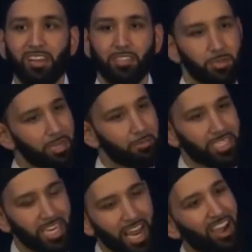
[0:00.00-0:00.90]
And Jibreel
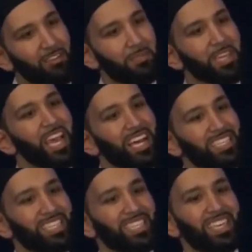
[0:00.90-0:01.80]
would say, Na'am,
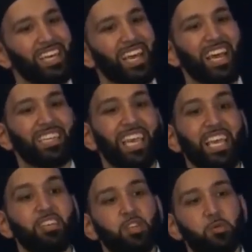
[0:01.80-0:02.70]
yes. And the
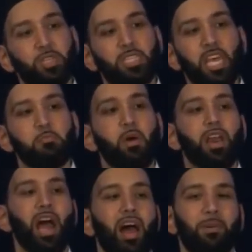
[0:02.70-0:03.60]
angel would say,
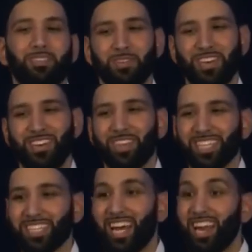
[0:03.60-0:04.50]
Marhaban bin
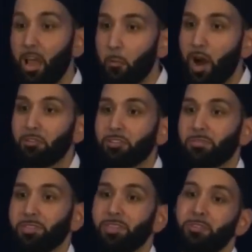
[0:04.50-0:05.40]
Nabi Salih.
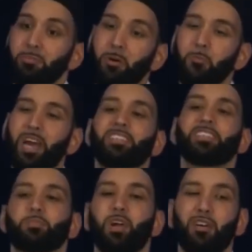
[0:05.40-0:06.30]
Welcome to you, O
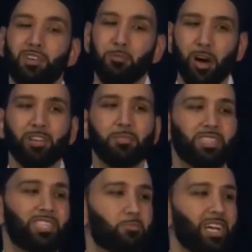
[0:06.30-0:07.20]
righteous prophet. Welcome
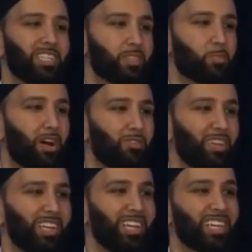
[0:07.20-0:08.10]
to this righteous prophet.